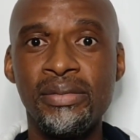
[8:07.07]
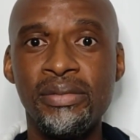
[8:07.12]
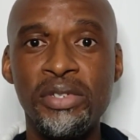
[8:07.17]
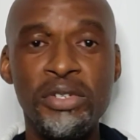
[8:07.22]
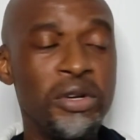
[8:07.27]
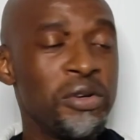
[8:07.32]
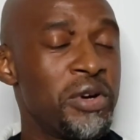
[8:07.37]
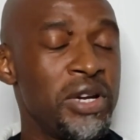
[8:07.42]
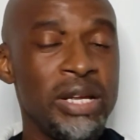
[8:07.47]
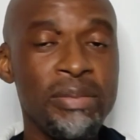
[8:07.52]
We're
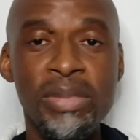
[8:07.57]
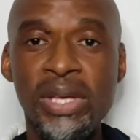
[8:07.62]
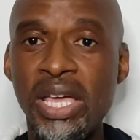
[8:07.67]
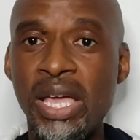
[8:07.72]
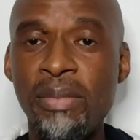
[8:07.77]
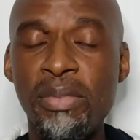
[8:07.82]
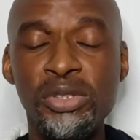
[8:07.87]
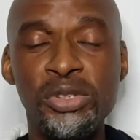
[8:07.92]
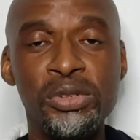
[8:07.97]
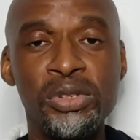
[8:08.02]
not going to
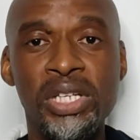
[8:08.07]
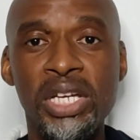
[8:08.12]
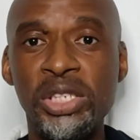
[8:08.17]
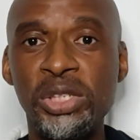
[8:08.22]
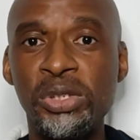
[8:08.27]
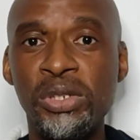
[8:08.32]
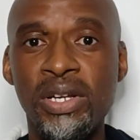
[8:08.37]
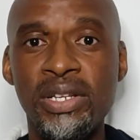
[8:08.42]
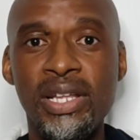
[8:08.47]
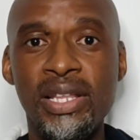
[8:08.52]
be able to
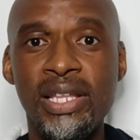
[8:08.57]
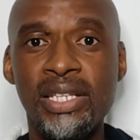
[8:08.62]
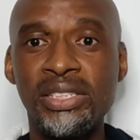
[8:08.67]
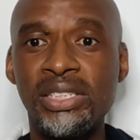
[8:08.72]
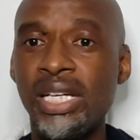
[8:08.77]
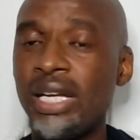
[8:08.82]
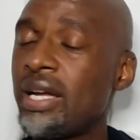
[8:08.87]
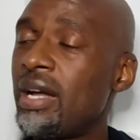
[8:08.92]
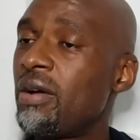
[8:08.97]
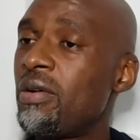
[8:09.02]
get you another
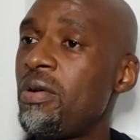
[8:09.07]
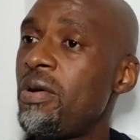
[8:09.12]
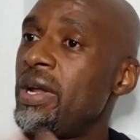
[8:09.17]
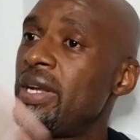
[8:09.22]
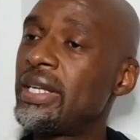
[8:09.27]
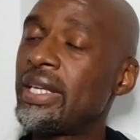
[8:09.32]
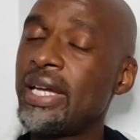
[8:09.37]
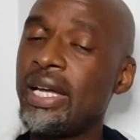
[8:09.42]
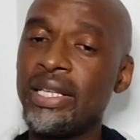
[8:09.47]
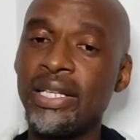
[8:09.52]
striker. Go
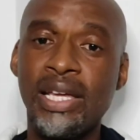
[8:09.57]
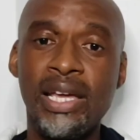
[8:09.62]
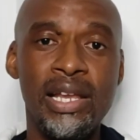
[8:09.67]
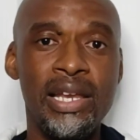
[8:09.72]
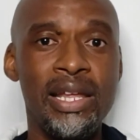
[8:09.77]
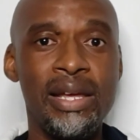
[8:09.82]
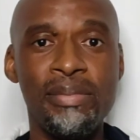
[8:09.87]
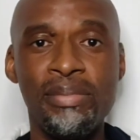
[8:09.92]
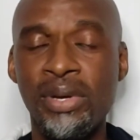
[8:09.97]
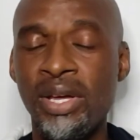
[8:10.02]
and get
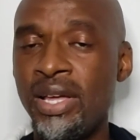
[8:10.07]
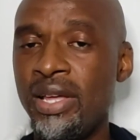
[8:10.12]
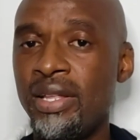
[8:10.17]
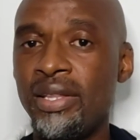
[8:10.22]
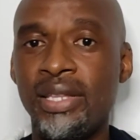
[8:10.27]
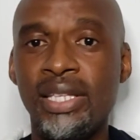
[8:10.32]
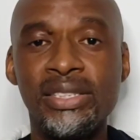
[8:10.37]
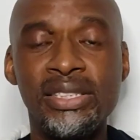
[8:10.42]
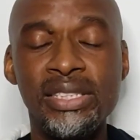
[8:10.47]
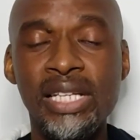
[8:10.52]
Caleb.
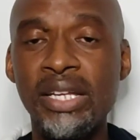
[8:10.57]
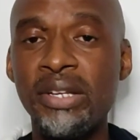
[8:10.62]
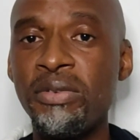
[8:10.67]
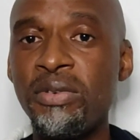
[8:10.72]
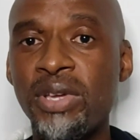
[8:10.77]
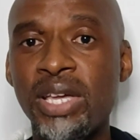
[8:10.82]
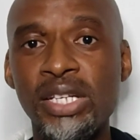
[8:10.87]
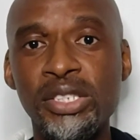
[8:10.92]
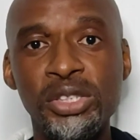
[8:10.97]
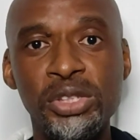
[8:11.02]
There's
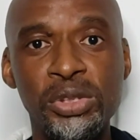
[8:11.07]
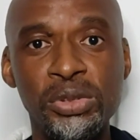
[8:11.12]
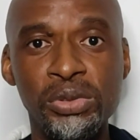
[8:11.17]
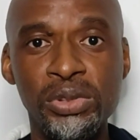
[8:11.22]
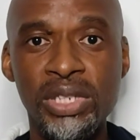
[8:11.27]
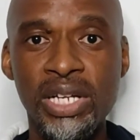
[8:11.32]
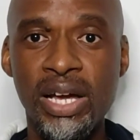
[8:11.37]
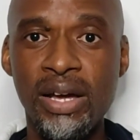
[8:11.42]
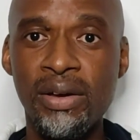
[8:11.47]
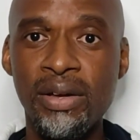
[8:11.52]
nothing we can do
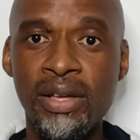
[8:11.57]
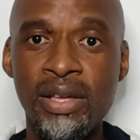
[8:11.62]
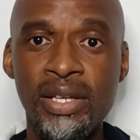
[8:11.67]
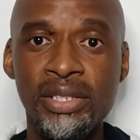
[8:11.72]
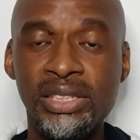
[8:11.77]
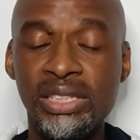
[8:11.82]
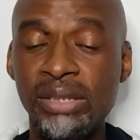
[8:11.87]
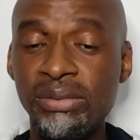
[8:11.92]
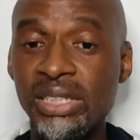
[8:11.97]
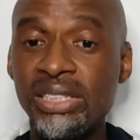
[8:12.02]
now.
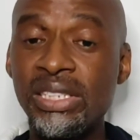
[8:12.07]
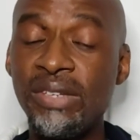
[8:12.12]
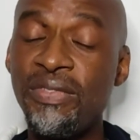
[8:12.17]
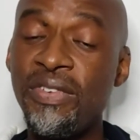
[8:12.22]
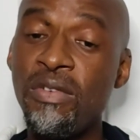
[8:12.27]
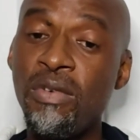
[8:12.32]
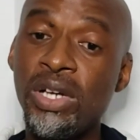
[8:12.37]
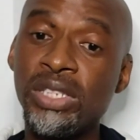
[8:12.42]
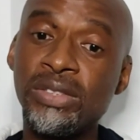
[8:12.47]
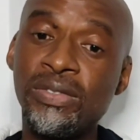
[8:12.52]
Seems as if
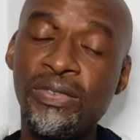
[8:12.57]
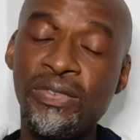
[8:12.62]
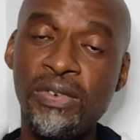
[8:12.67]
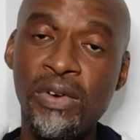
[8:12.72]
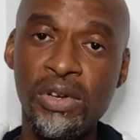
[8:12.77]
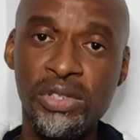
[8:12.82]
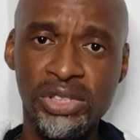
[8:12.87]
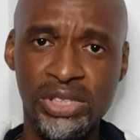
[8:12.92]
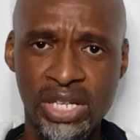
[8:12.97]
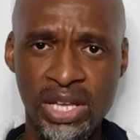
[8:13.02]
he was
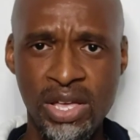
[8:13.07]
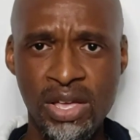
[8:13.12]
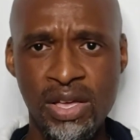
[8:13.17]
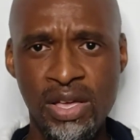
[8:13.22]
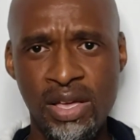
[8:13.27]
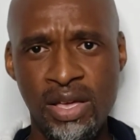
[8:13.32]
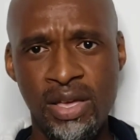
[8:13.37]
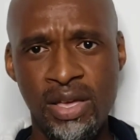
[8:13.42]
forced